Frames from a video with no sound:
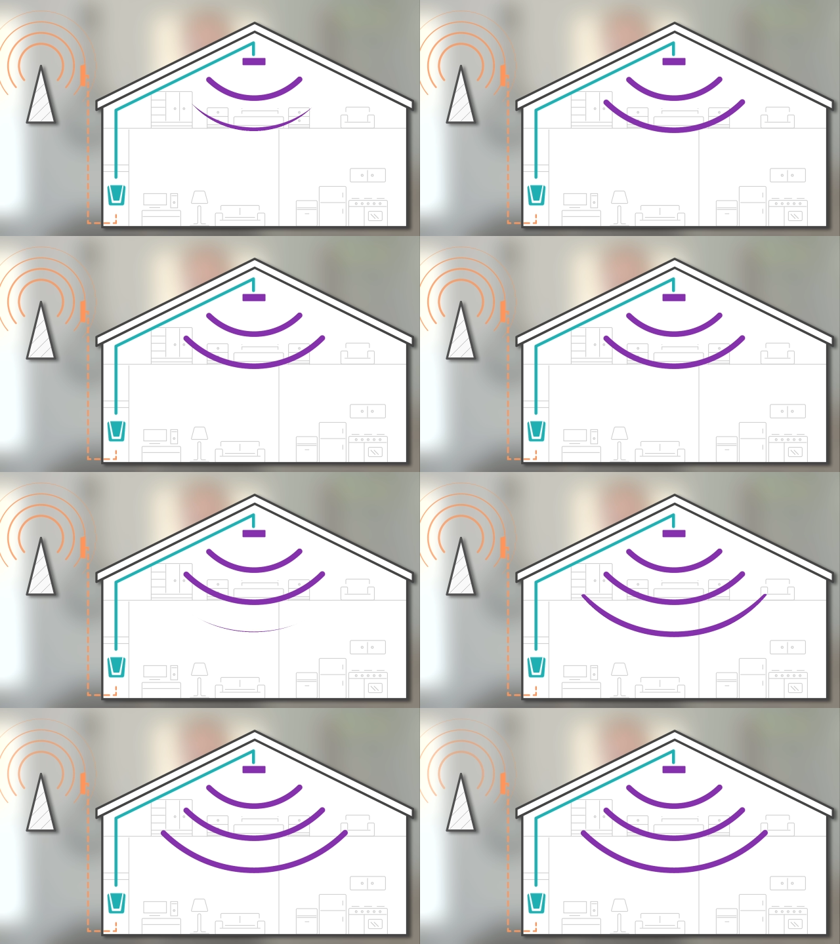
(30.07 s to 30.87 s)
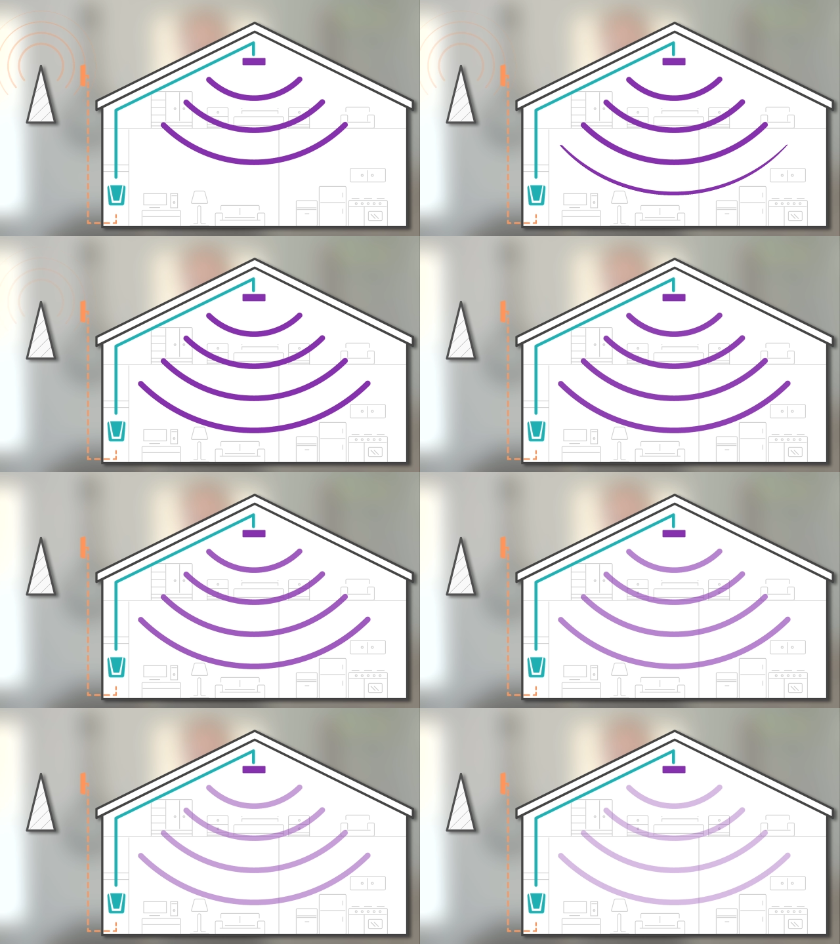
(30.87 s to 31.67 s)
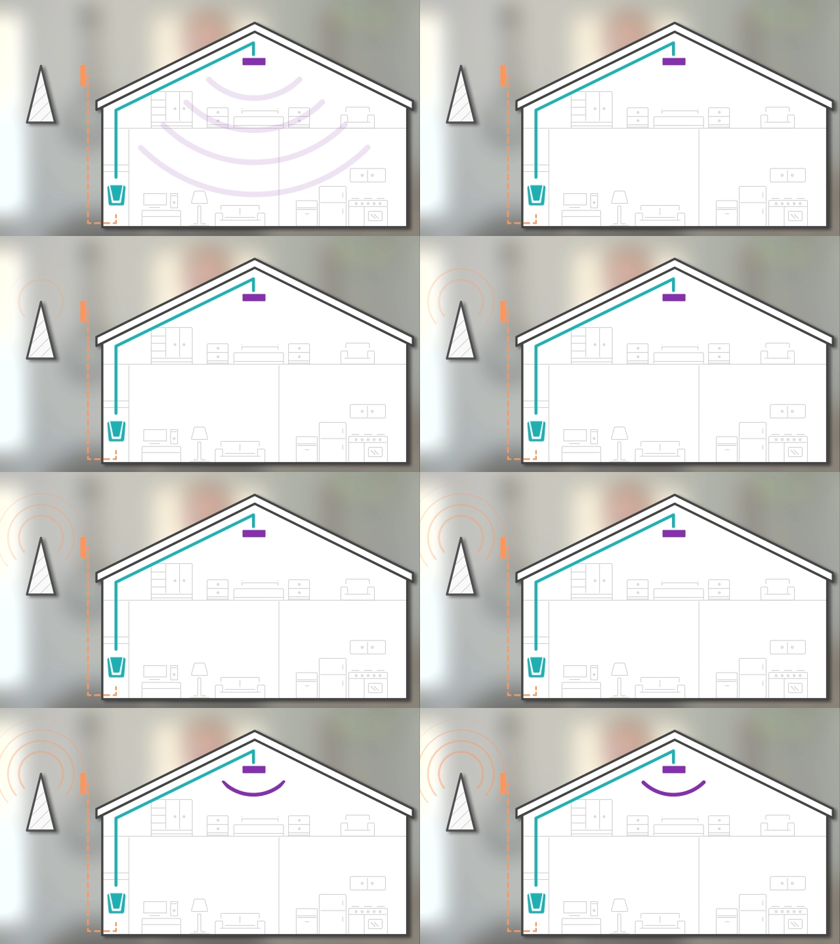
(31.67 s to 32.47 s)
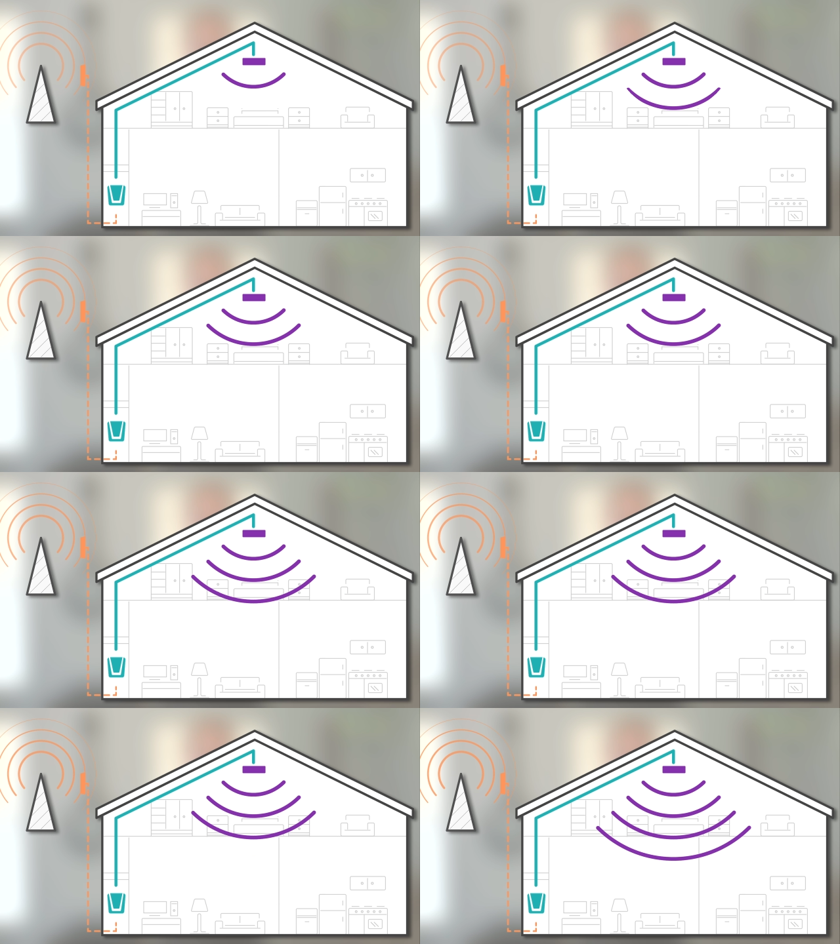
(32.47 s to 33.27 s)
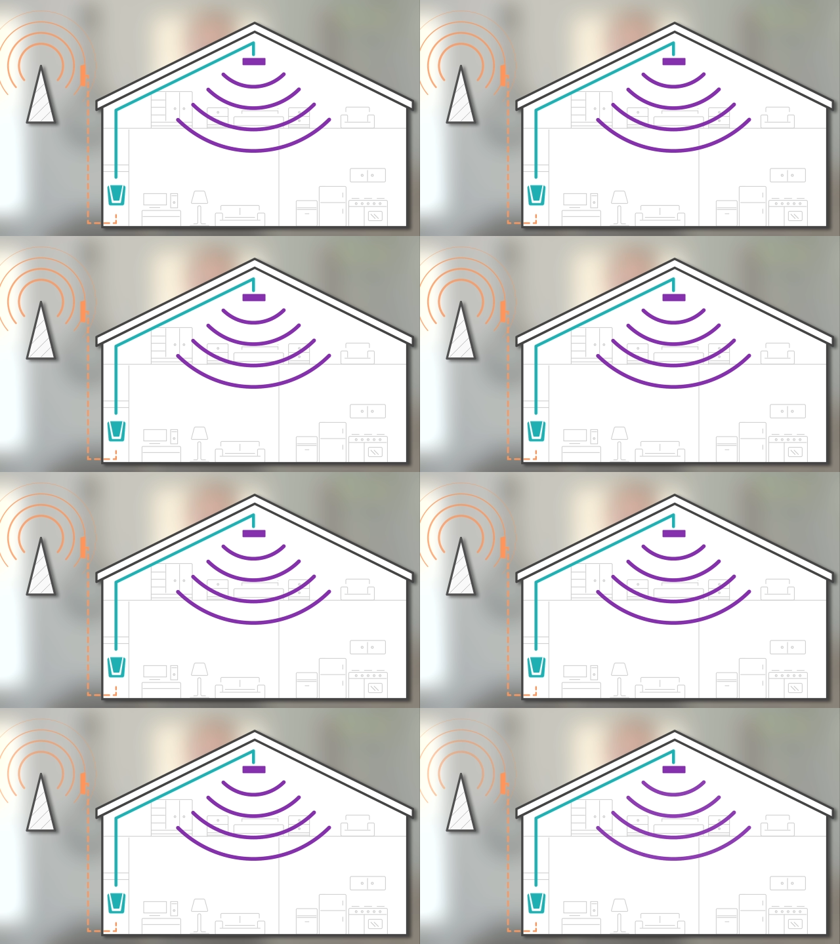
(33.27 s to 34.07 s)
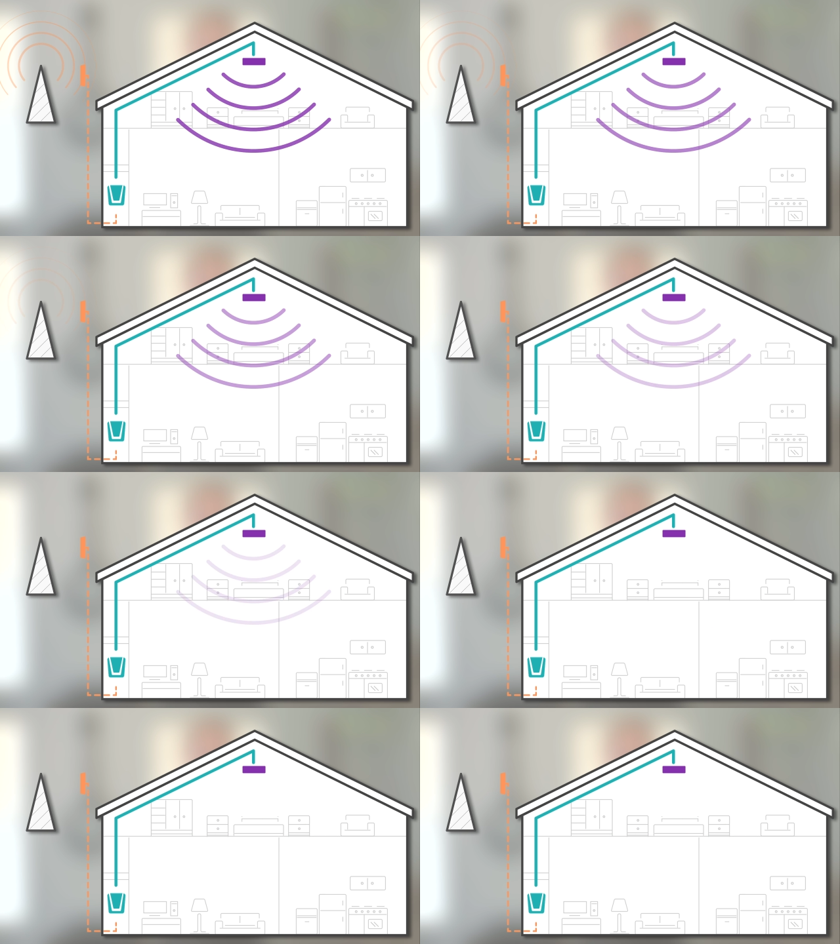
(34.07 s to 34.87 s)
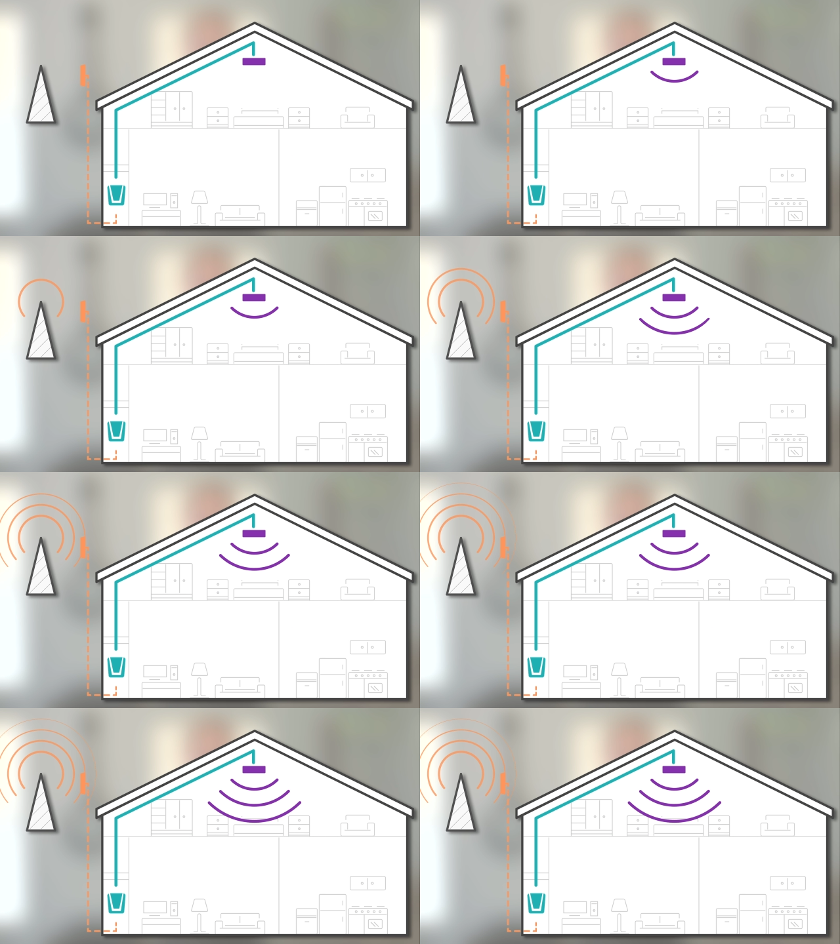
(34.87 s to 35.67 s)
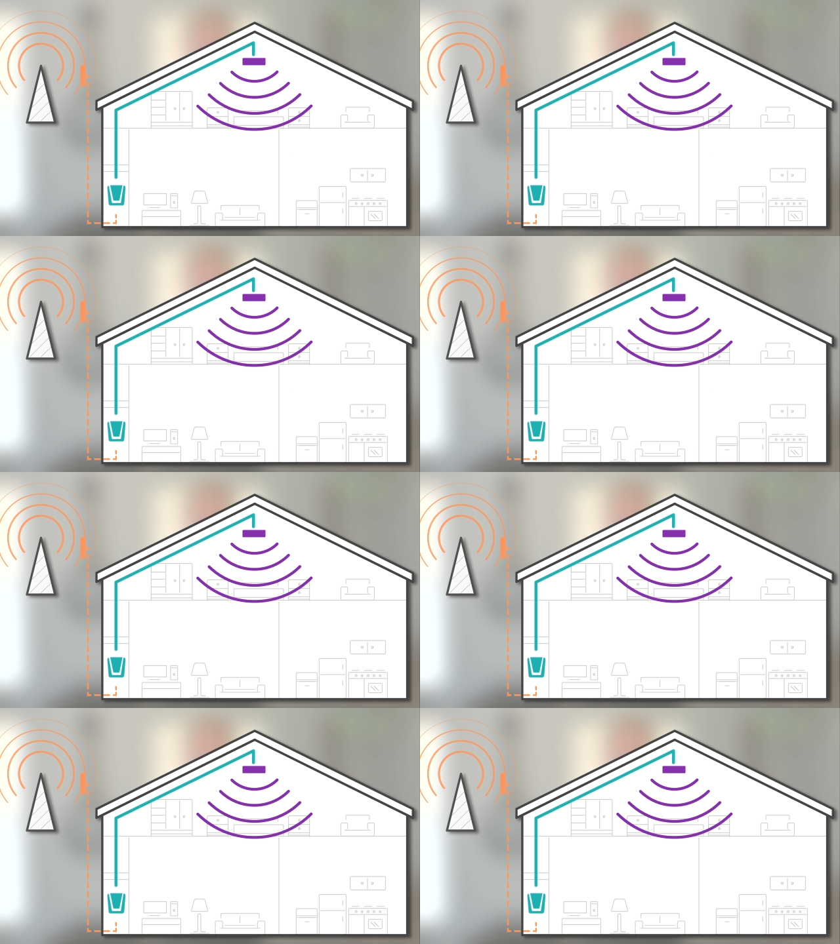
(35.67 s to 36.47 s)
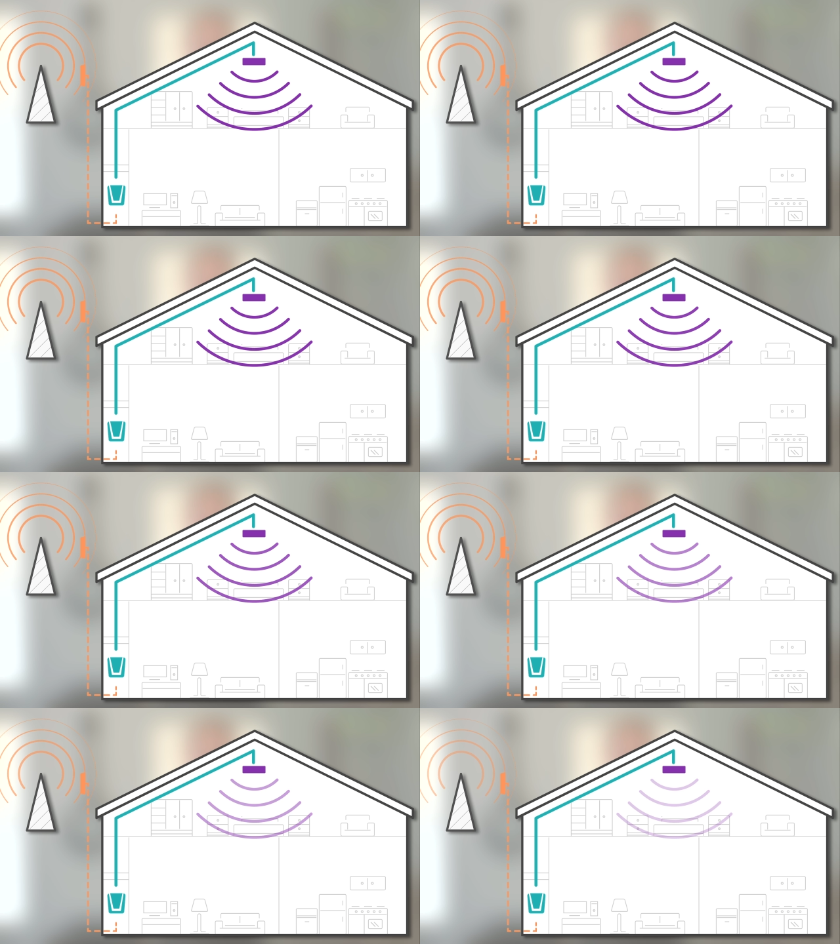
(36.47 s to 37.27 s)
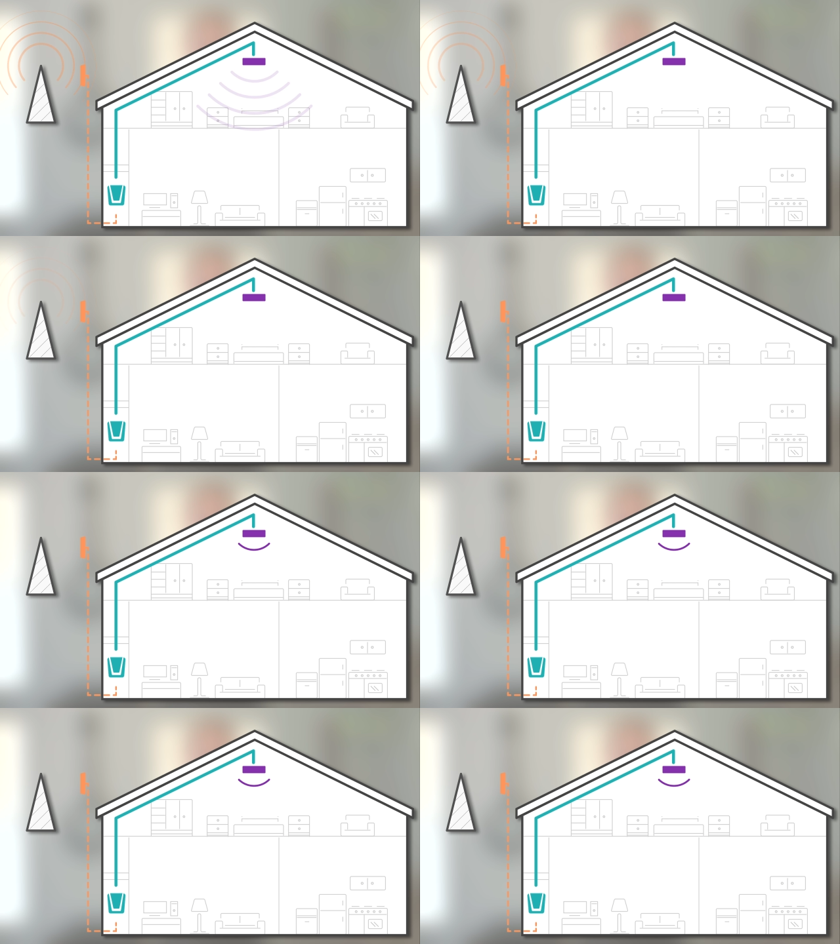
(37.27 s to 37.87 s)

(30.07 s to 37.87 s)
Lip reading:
(no speaker visible)